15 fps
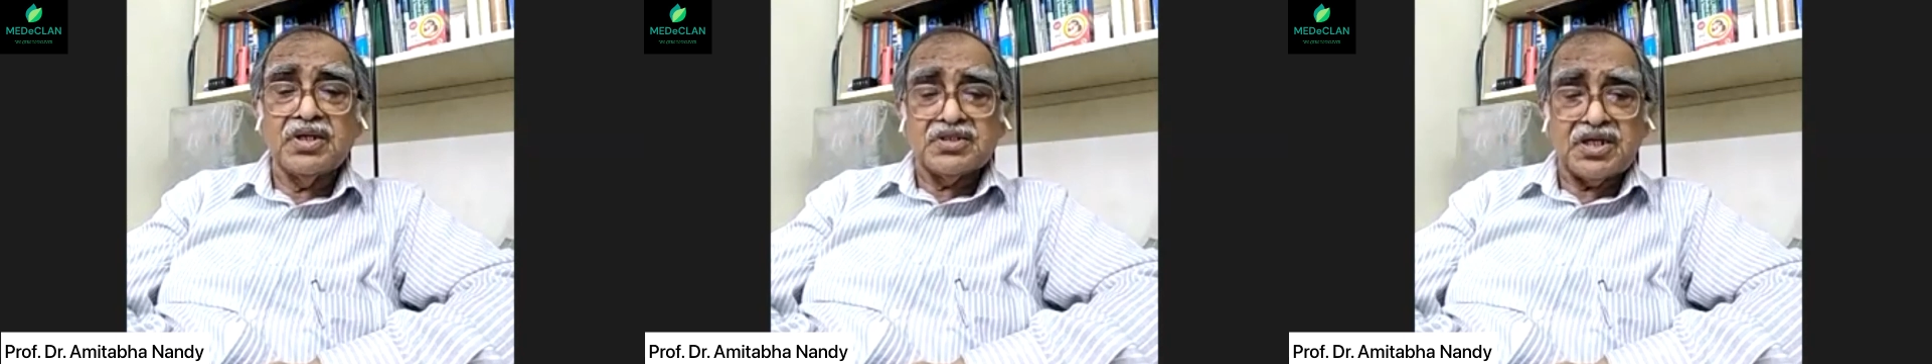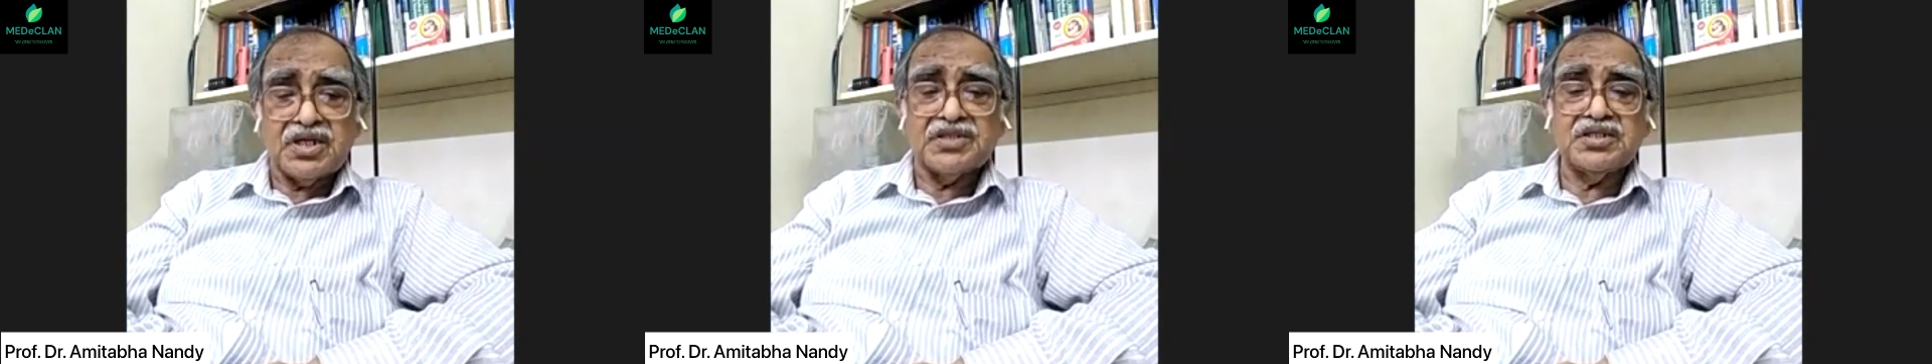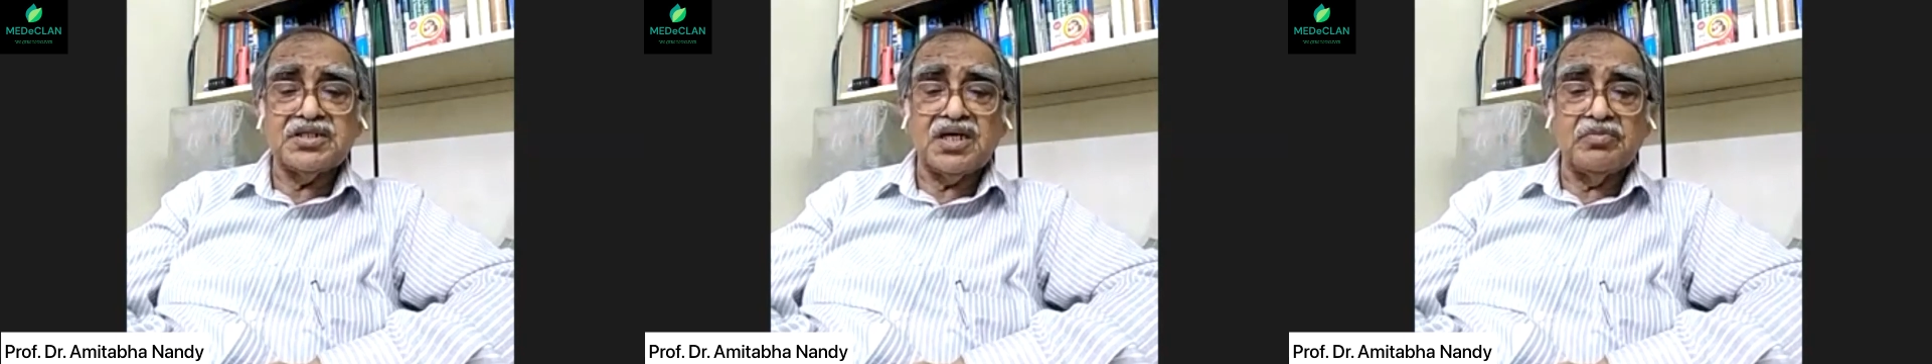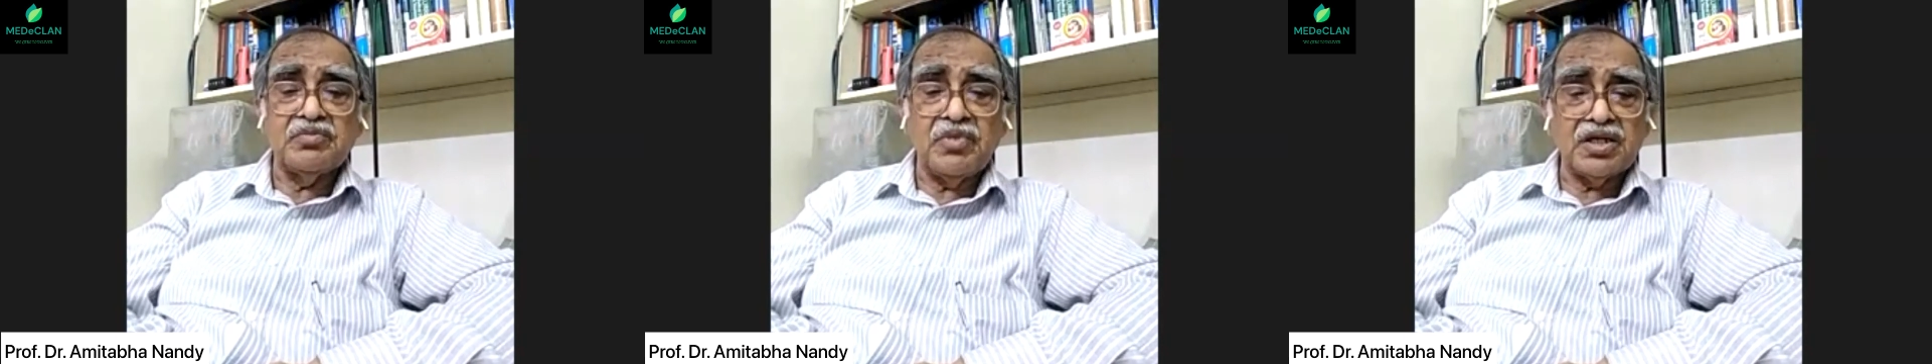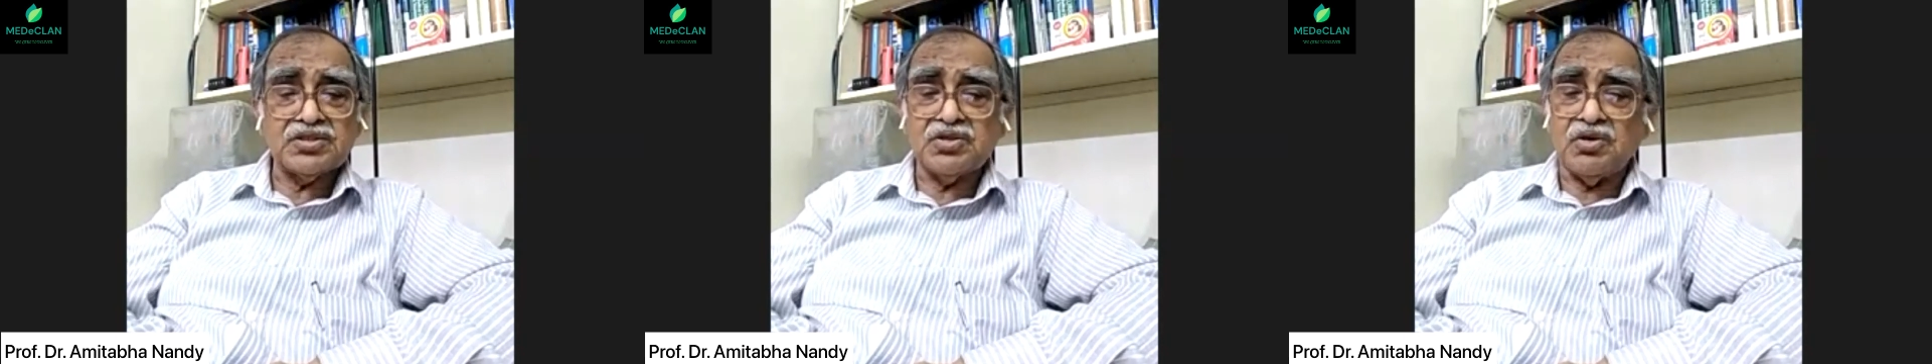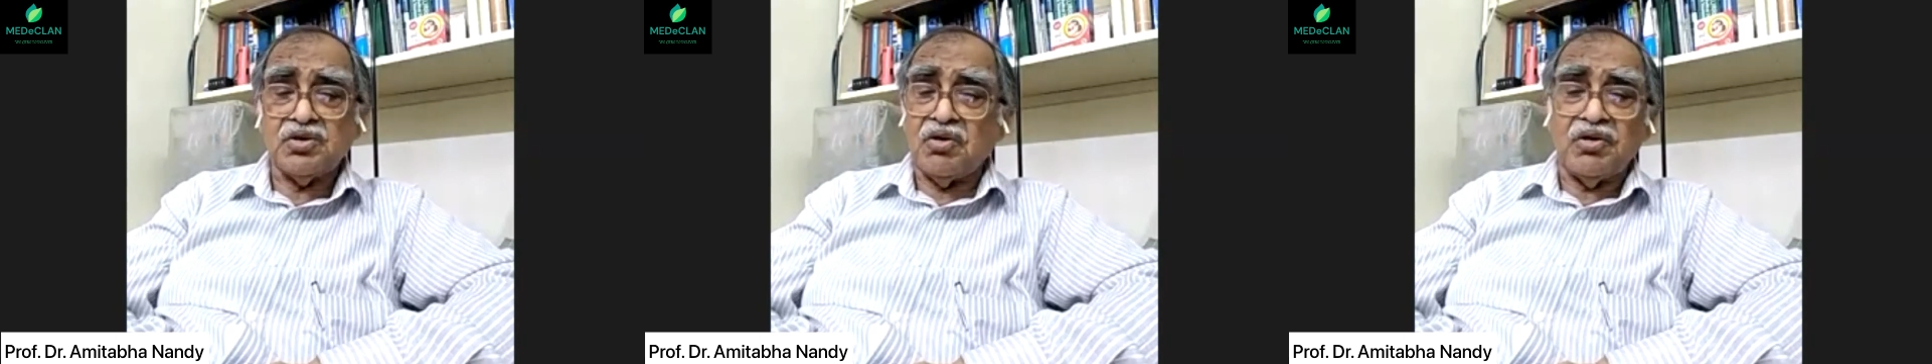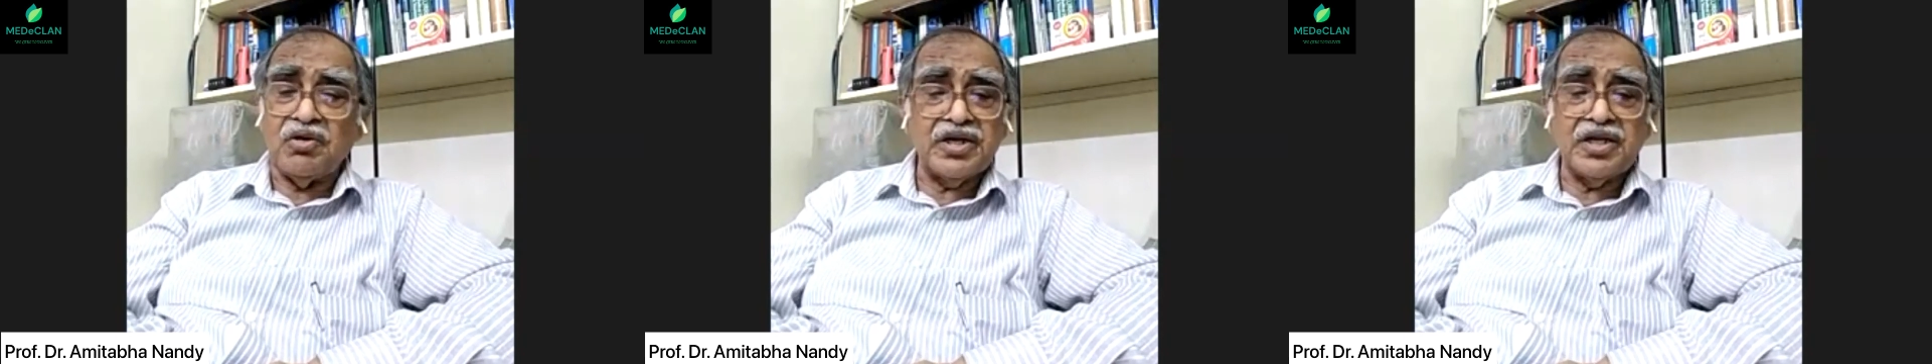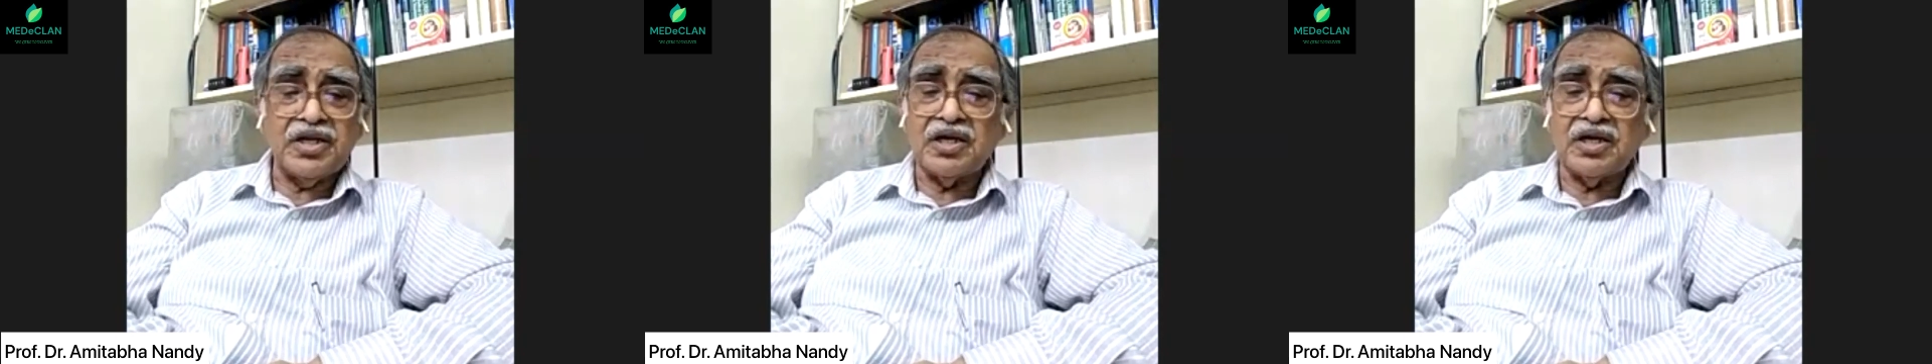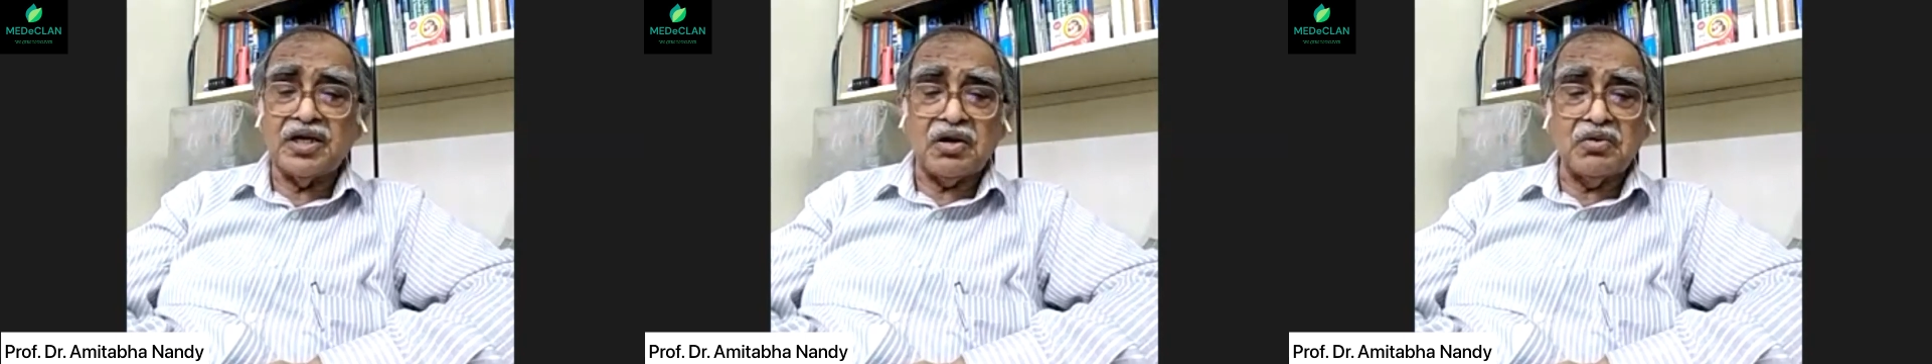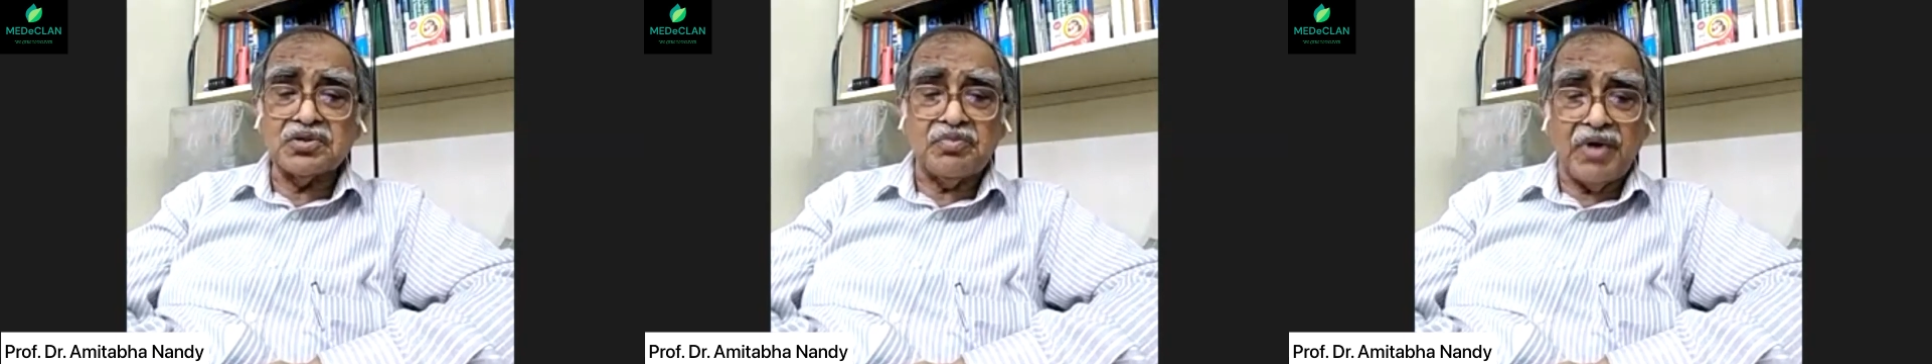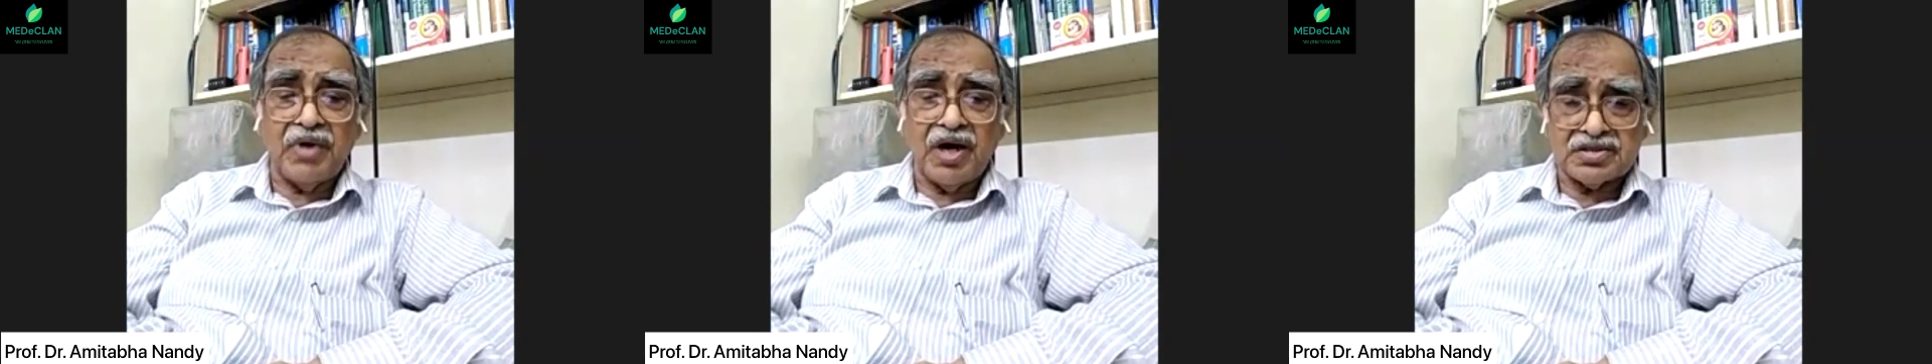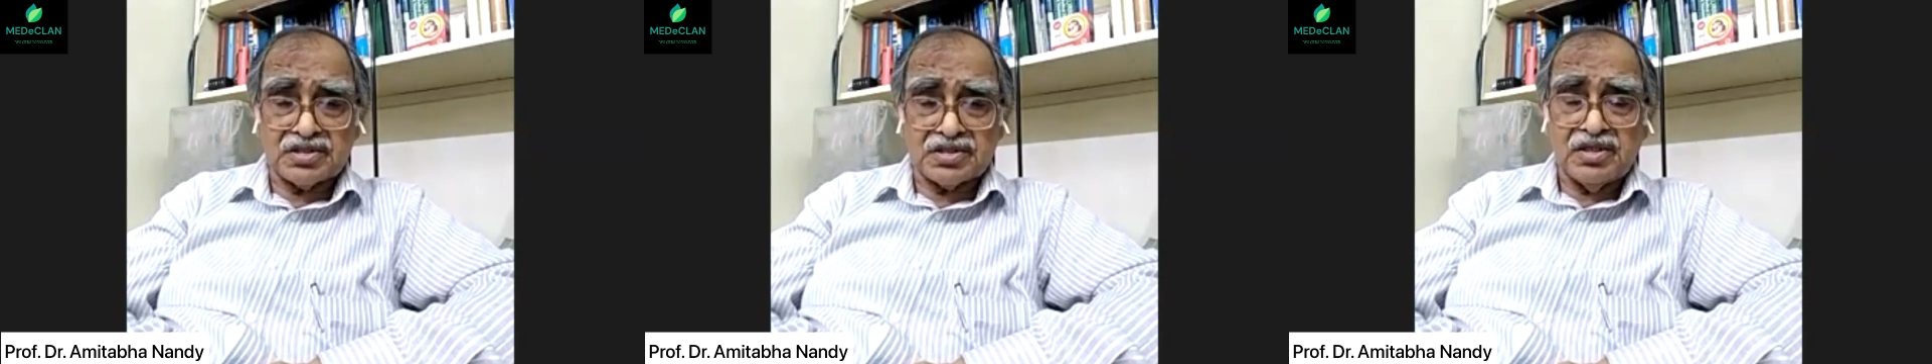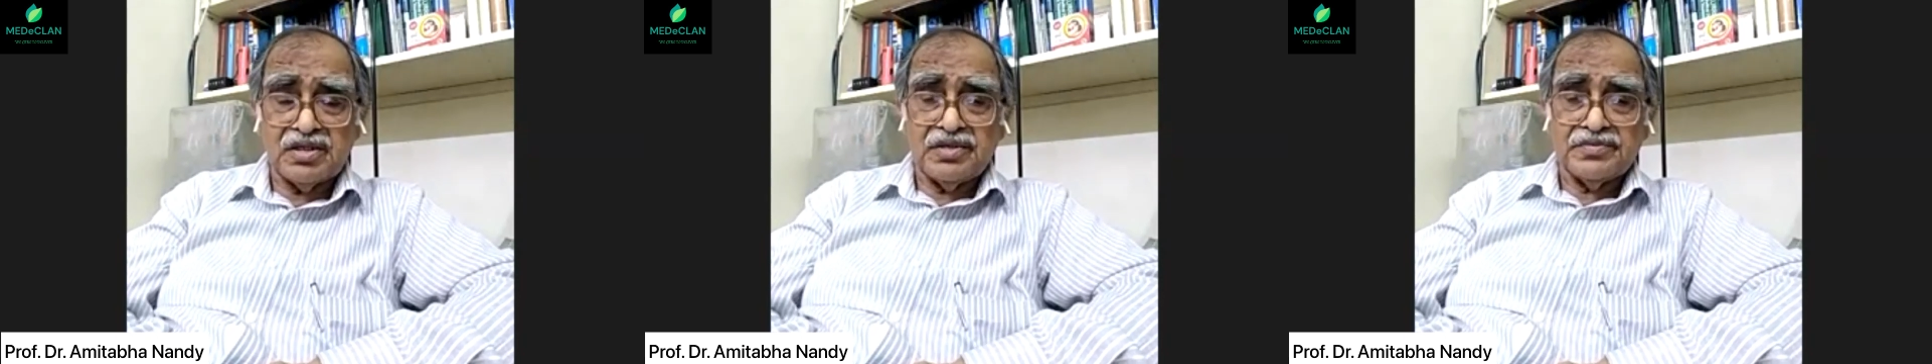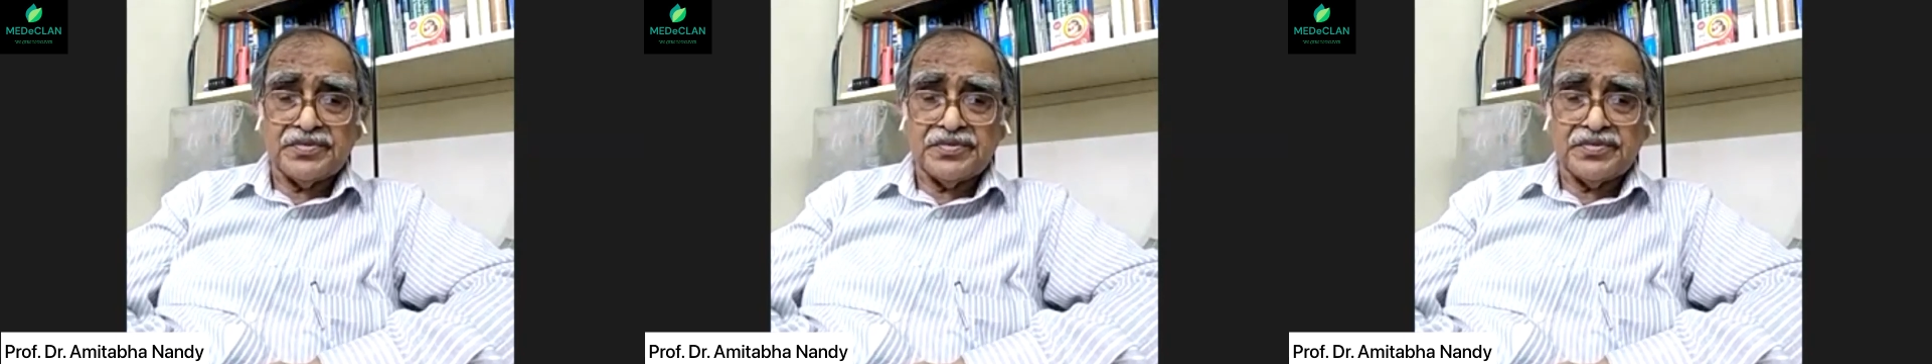surgical mask or any cloth mask.